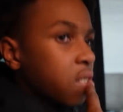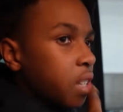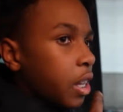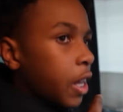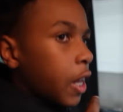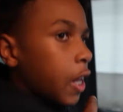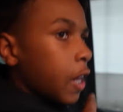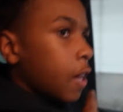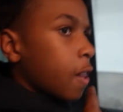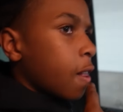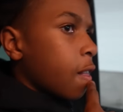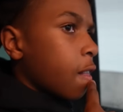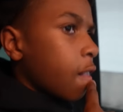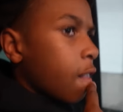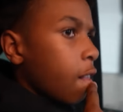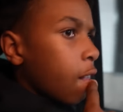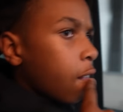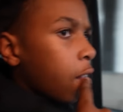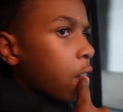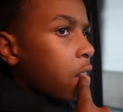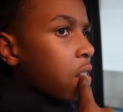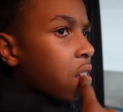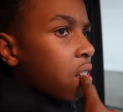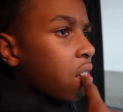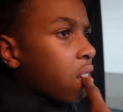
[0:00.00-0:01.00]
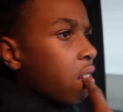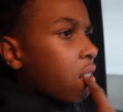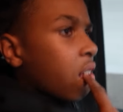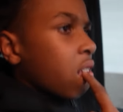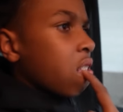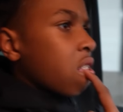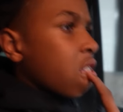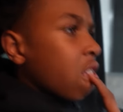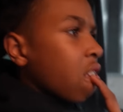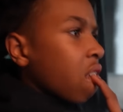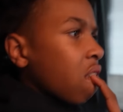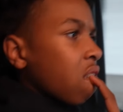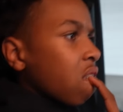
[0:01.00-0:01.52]
Yeah. So next
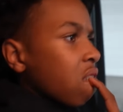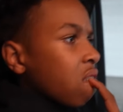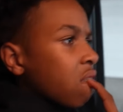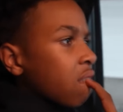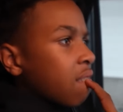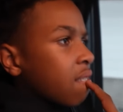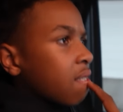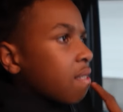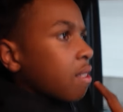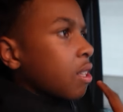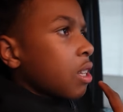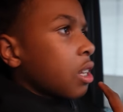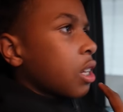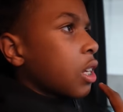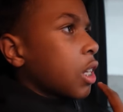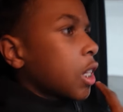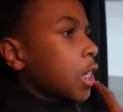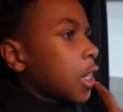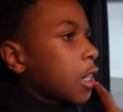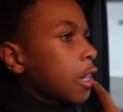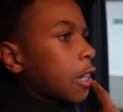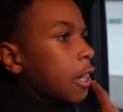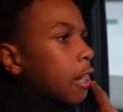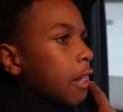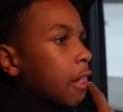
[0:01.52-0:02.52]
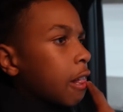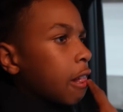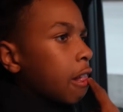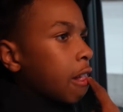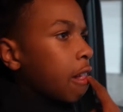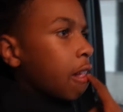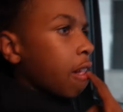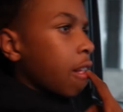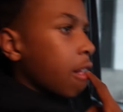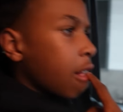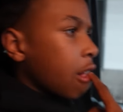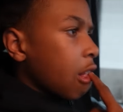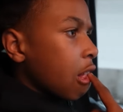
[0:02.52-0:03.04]
time you got to make people wait. You
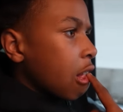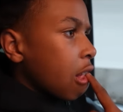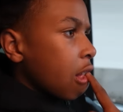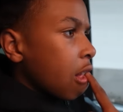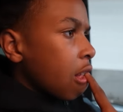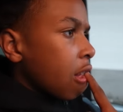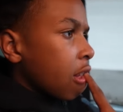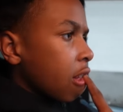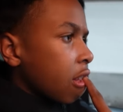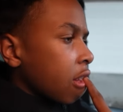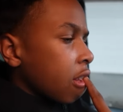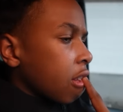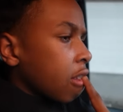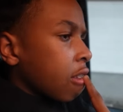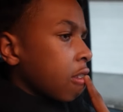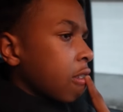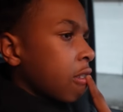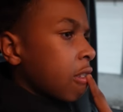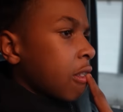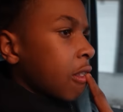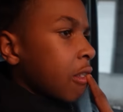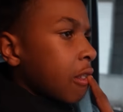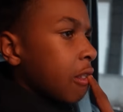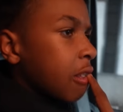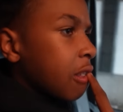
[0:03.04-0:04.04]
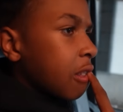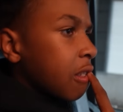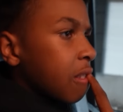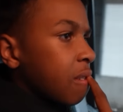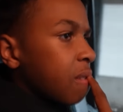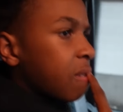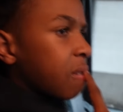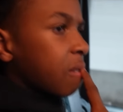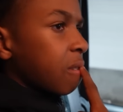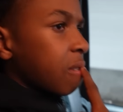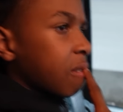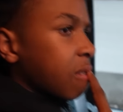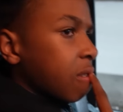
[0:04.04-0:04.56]
can't be alone
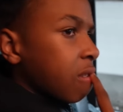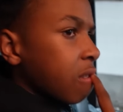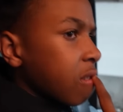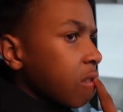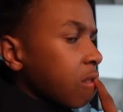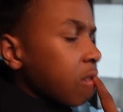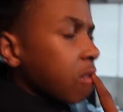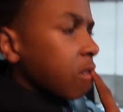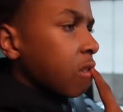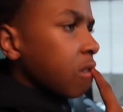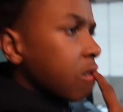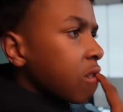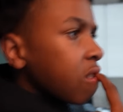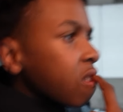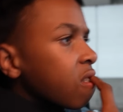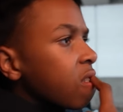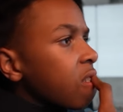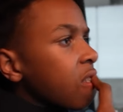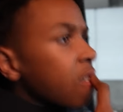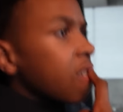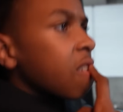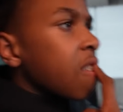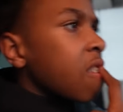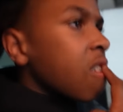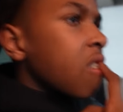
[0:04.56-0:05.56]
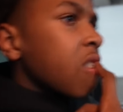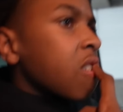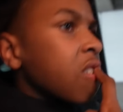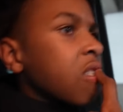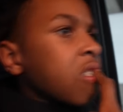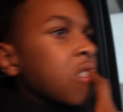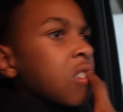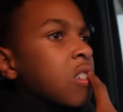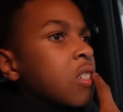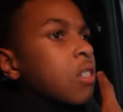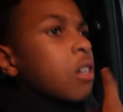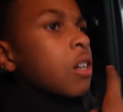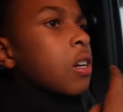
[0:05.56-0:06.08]
in a shopping centre at
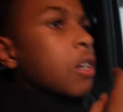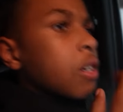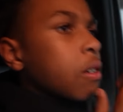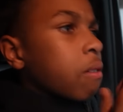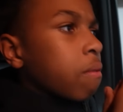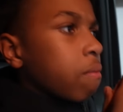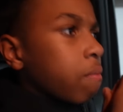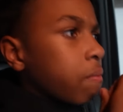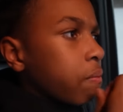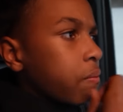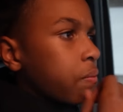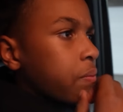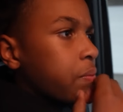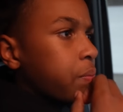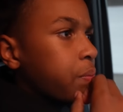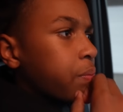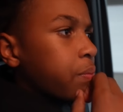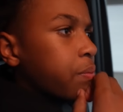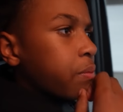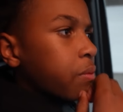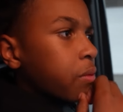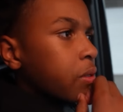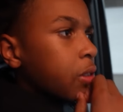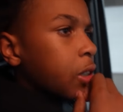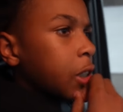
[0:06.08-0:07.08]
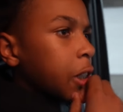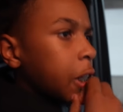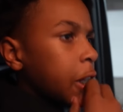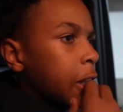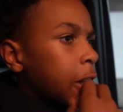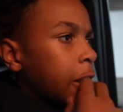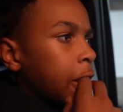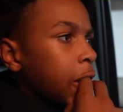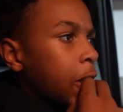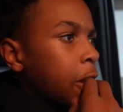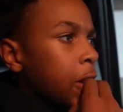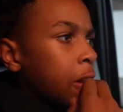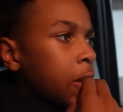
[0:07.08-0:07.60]
half eight when you're you
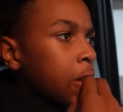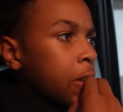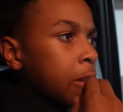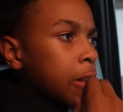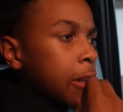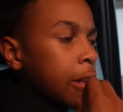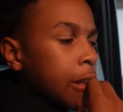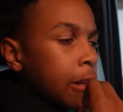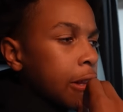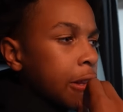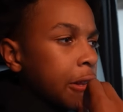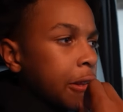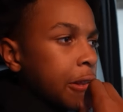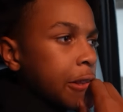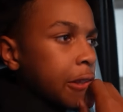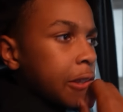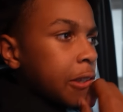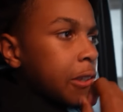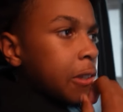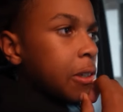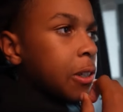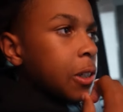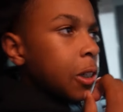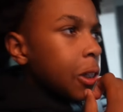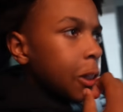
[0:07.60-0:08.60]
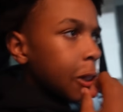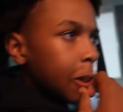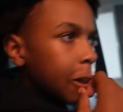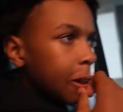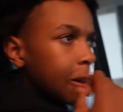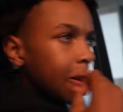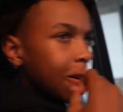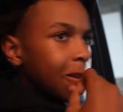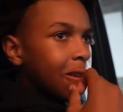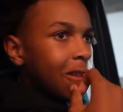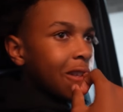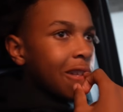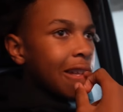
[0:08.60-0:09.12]
as well. I'm not being funny. Do you know
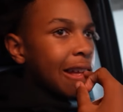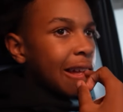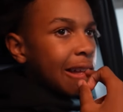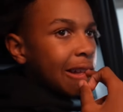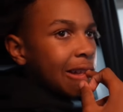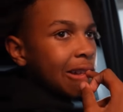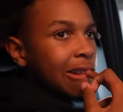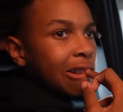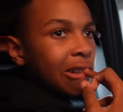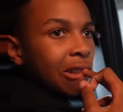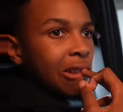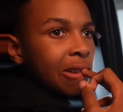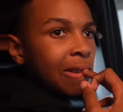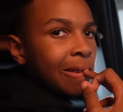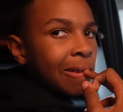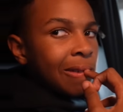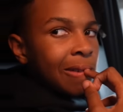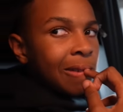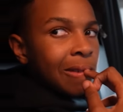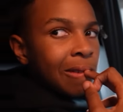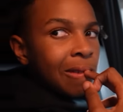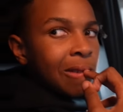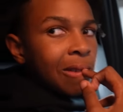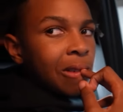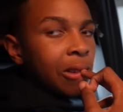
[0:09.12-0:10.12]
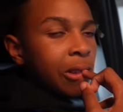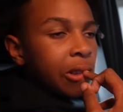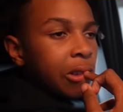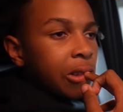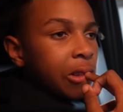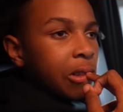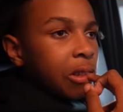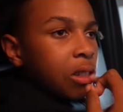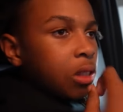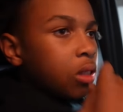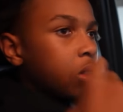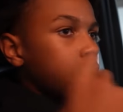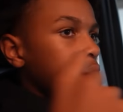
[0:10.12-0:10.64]
what I mean? It just doesn't work like that.
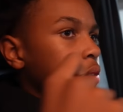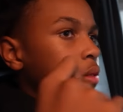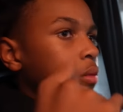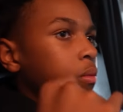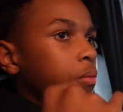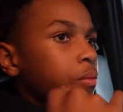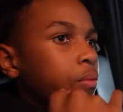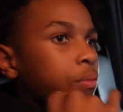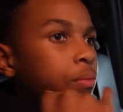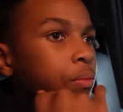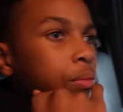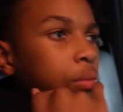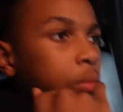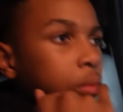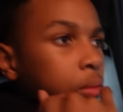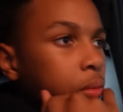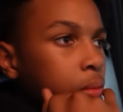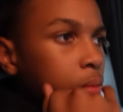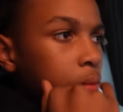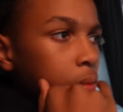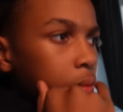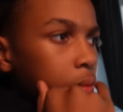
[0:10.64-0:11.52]
Most kids, fine.